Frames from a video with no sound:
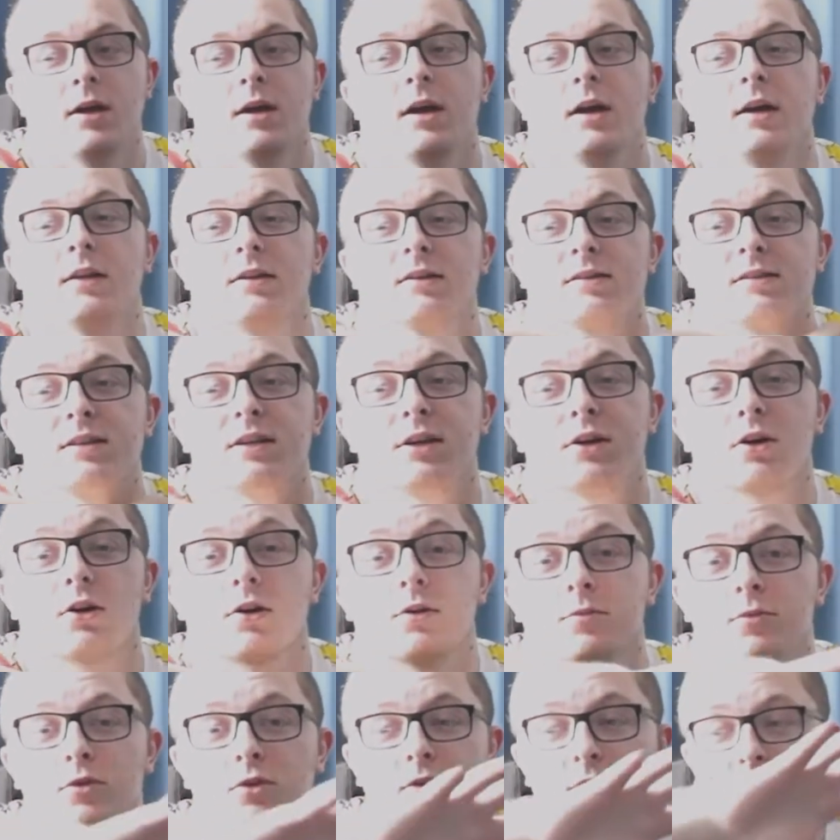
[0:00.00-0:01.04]
and the sneaker
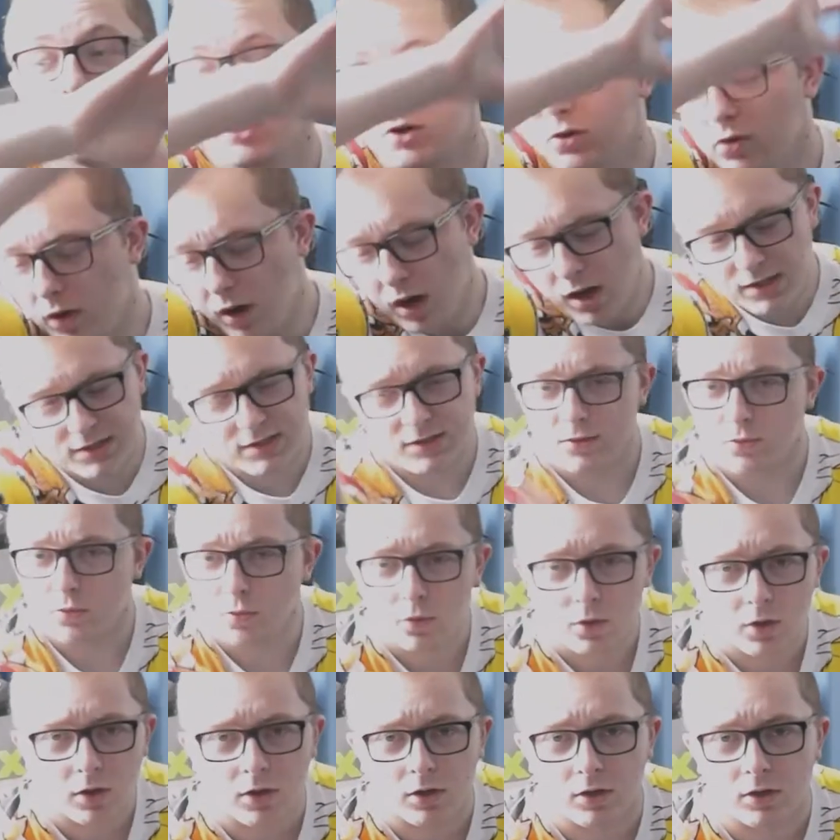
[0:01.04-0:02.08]
community across the
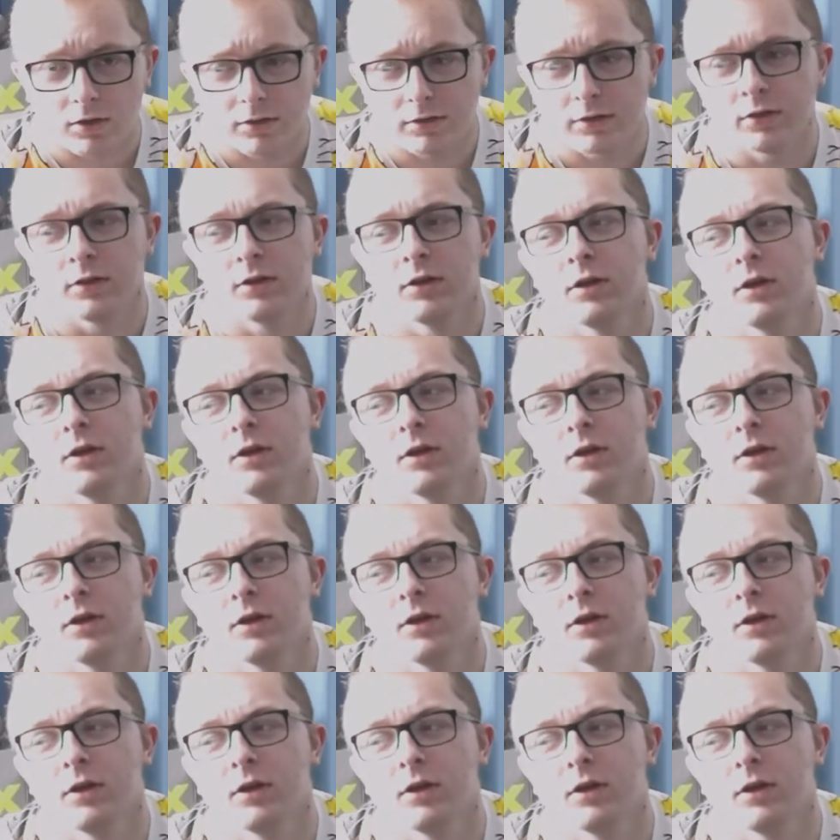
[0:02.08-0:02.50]
world,